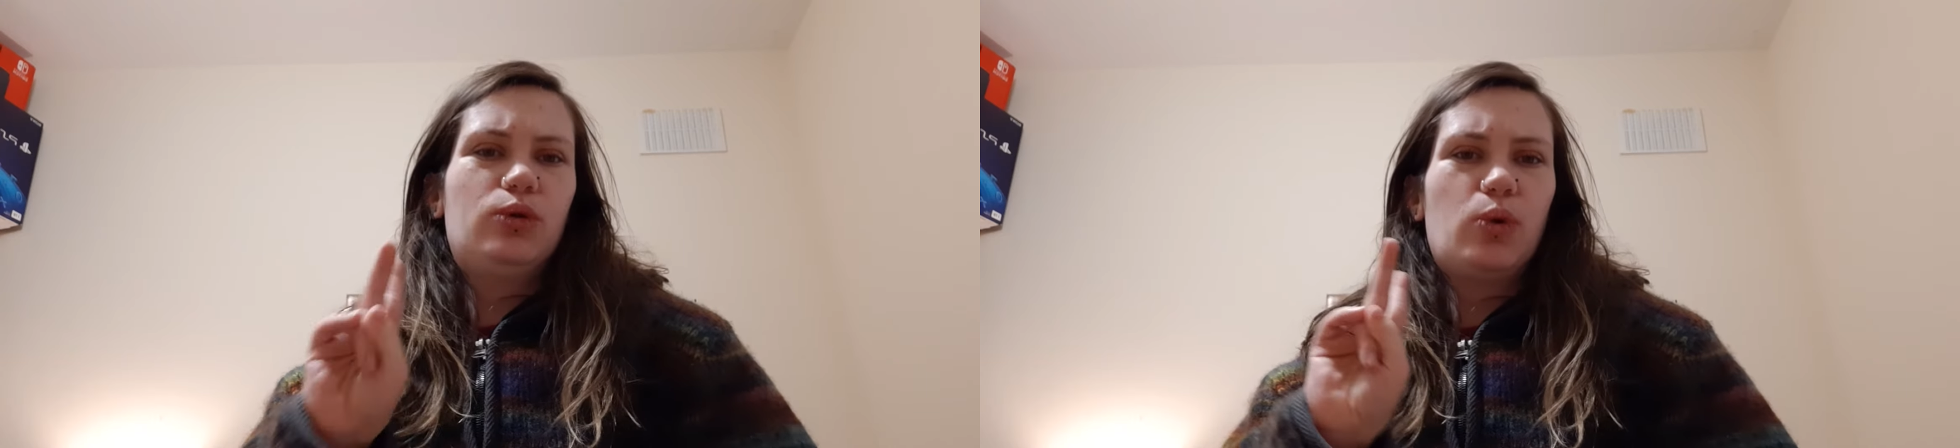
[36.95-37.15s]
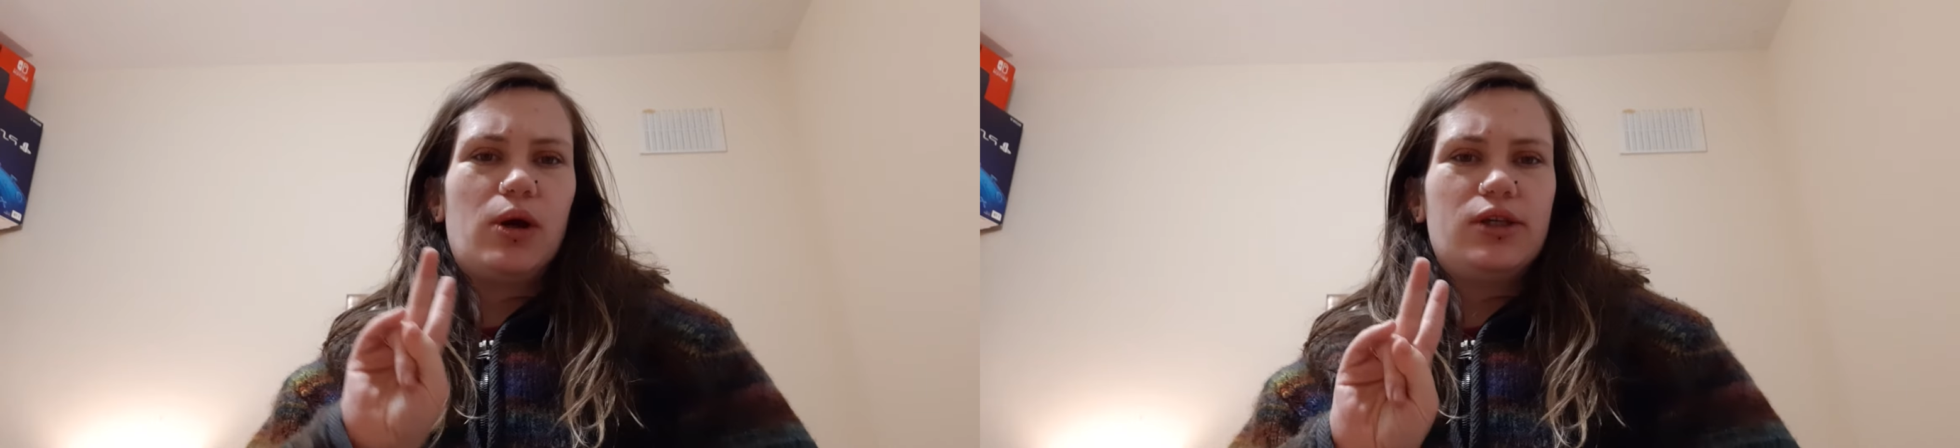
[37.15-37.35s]

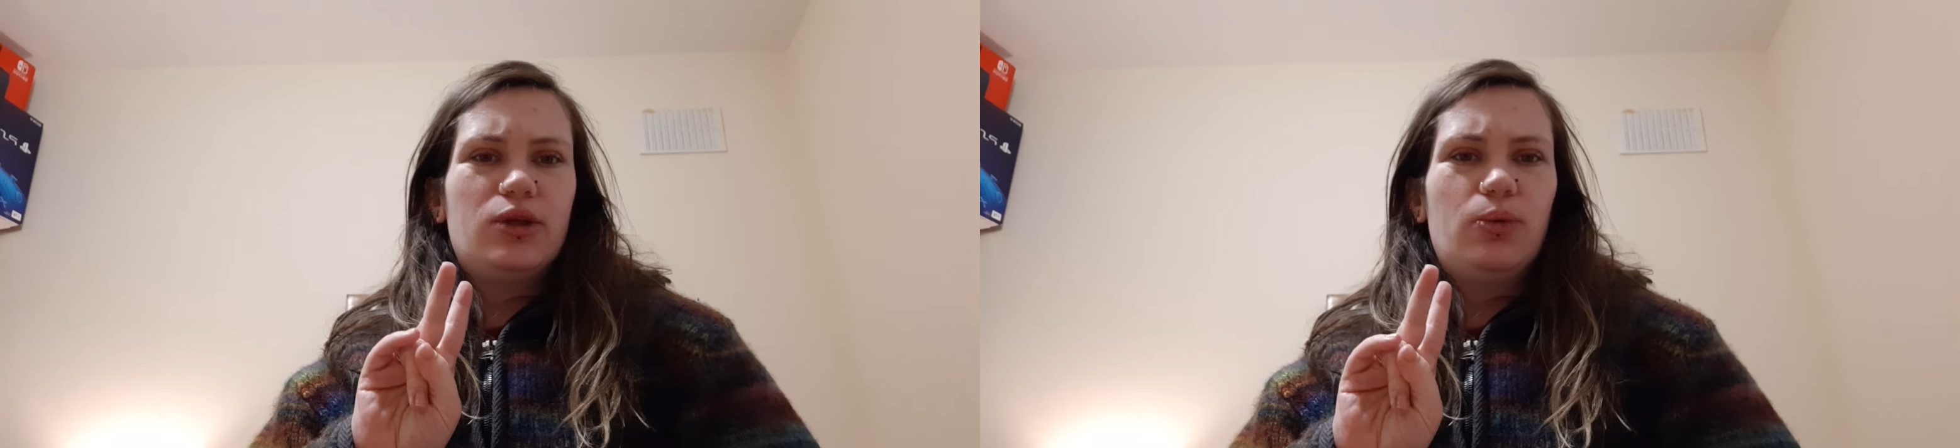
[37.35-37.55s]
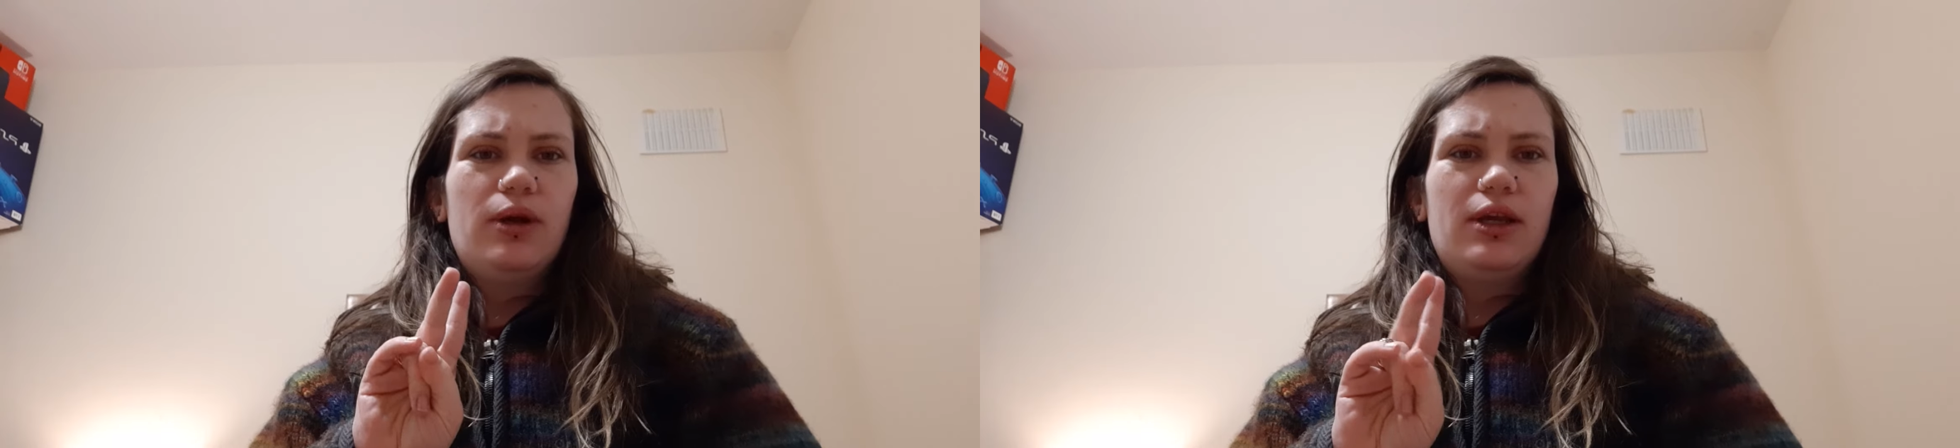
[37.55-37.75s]

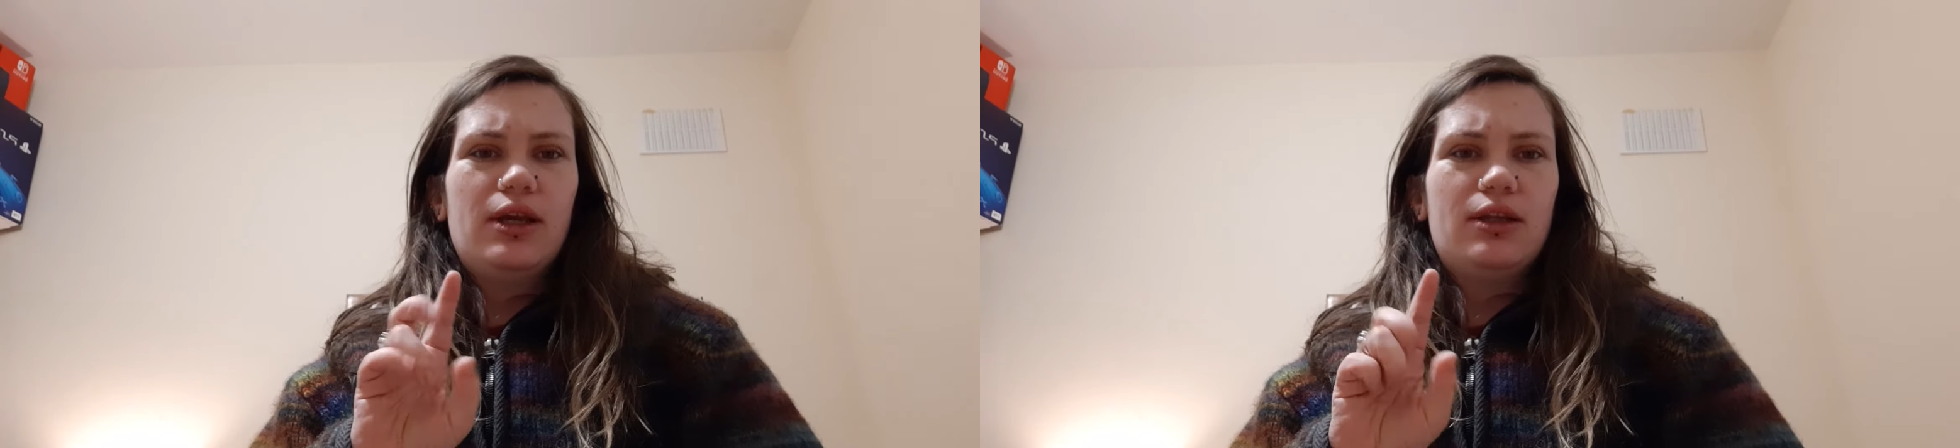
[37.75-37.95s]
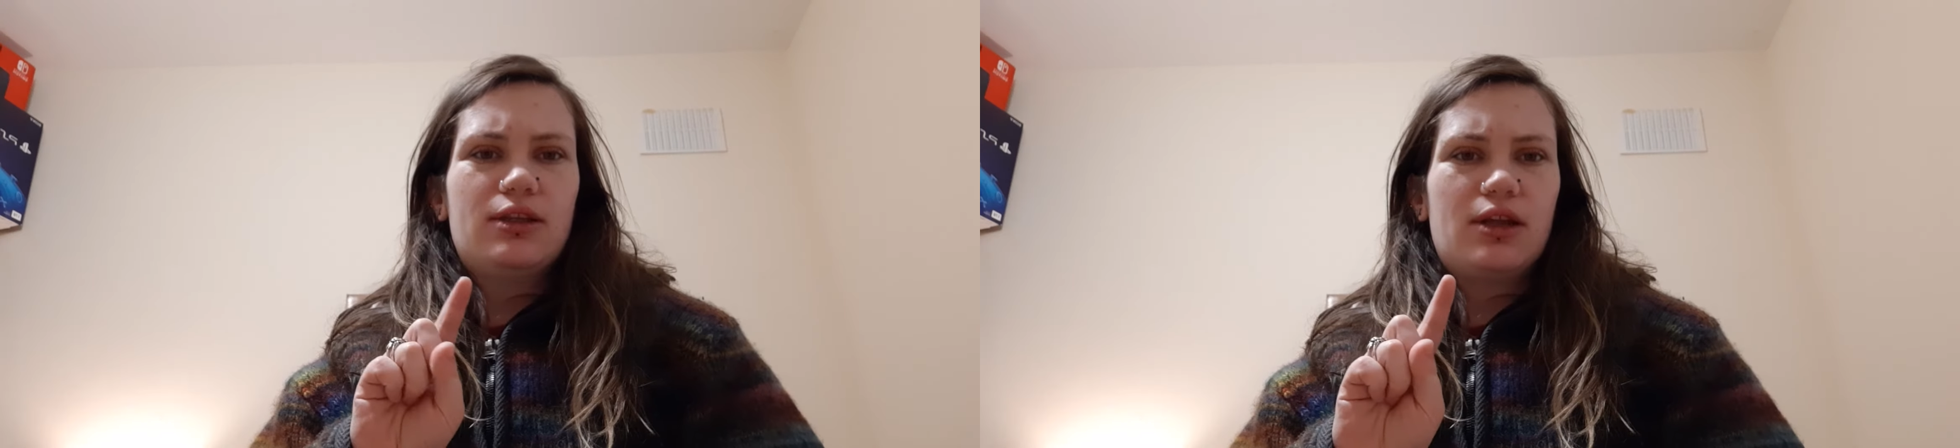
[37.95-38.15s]
twice a week
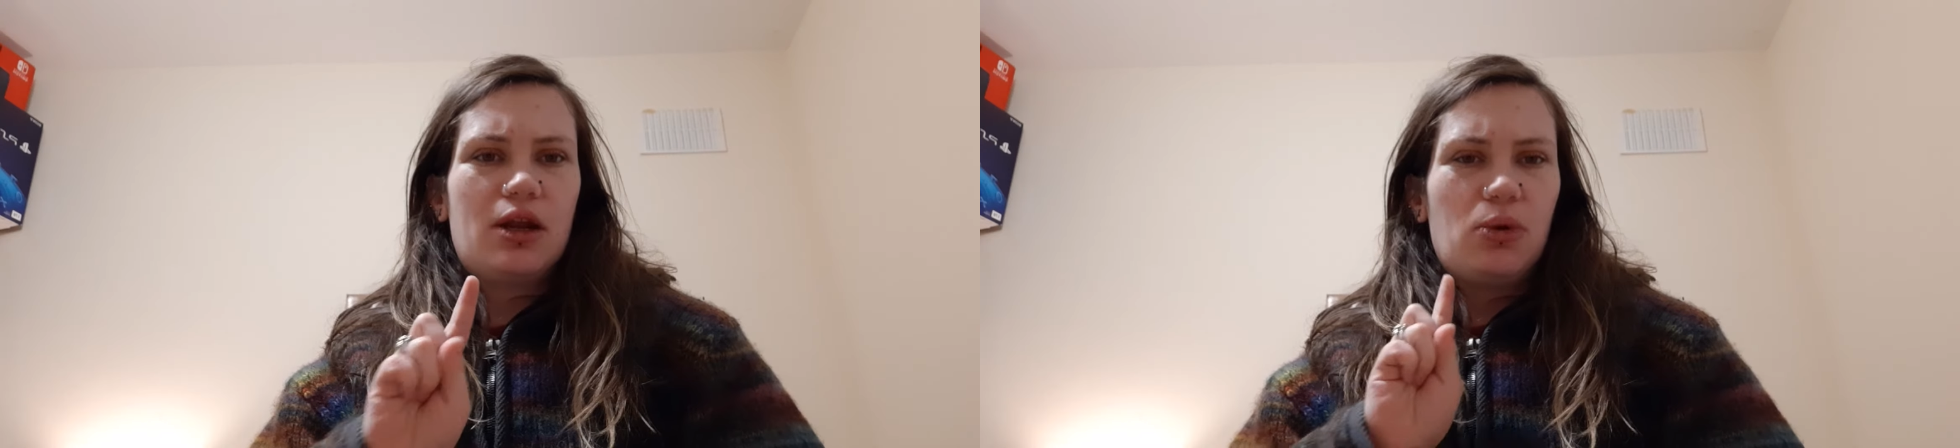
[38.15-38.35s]
instead